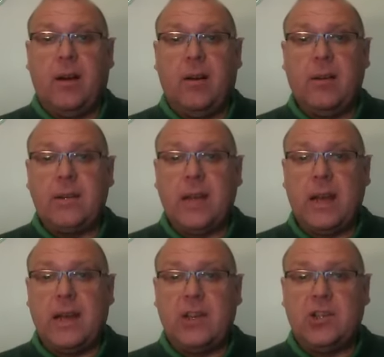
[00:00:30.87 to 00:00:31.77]
on
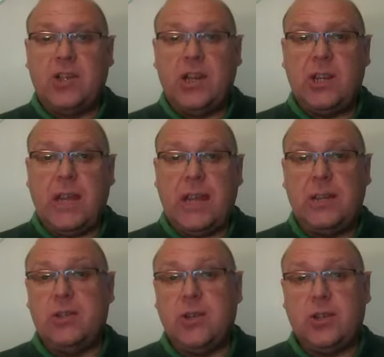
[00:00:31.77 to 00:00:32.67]

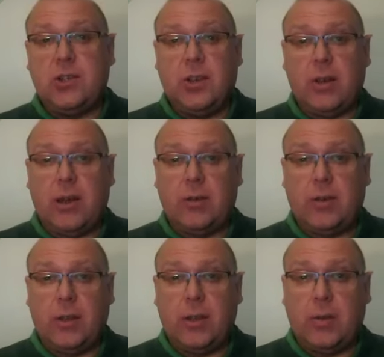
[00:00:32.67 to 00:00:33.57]
ggechurch.co.uk
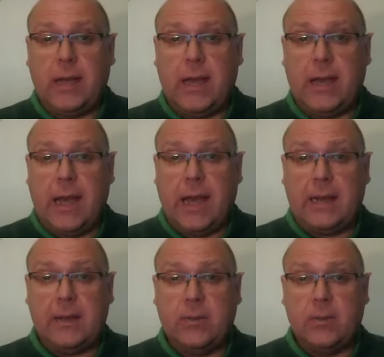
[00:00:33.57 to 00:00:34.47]

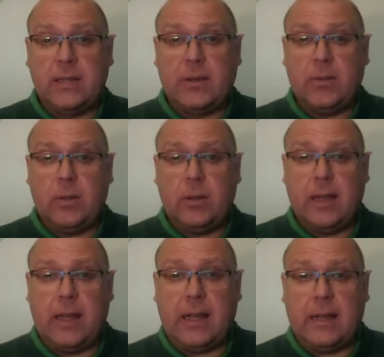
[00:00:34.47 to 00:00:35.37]
and also
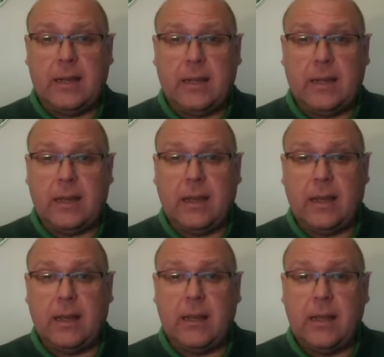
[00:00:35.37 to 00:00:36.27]
at
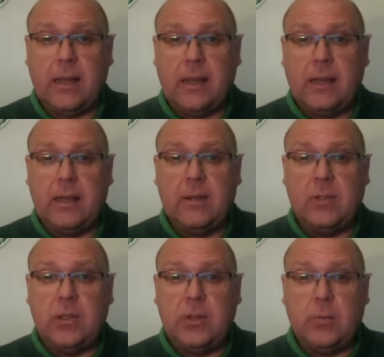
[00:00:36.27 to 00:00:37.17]

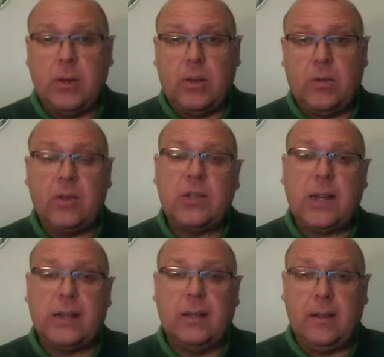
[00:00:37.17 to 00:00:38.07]
YouTube on the
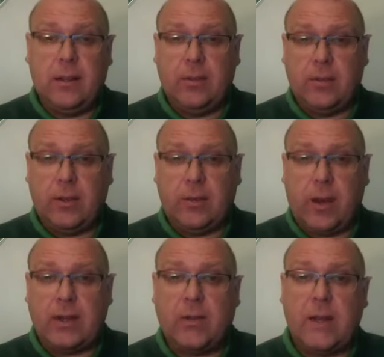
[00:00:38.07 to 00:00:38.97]
channel of
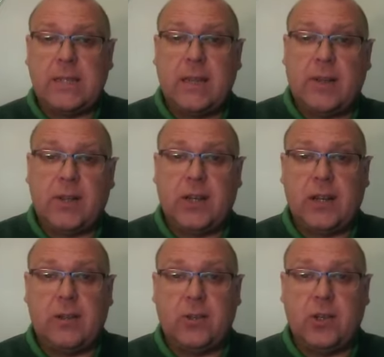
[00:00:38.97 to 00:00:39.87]
Greater Grace
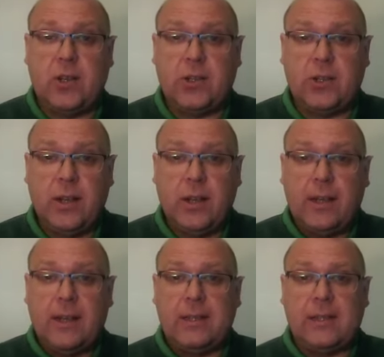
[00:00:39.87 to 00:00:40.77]
Evangelical Church.
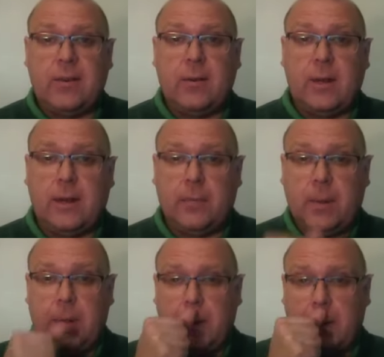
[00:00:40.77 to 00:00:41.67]
So
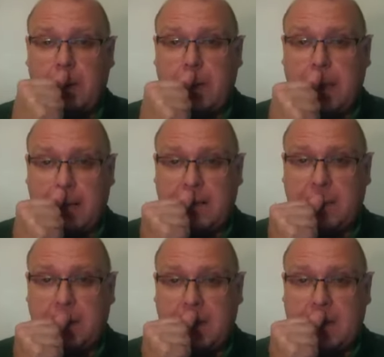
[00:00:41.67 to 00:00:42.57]
you can catch
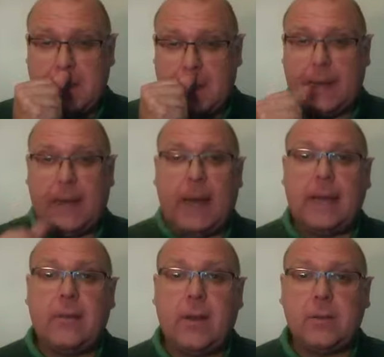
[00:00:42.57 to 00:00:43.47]
up with us in any
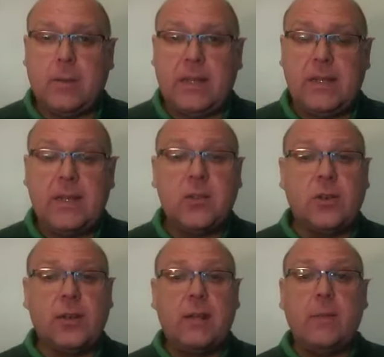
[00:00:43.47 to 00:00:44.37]
of those places. You
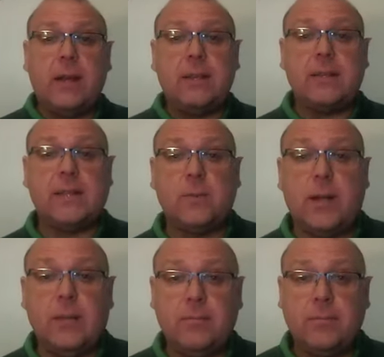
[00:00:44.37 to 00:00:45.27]
could email us as well.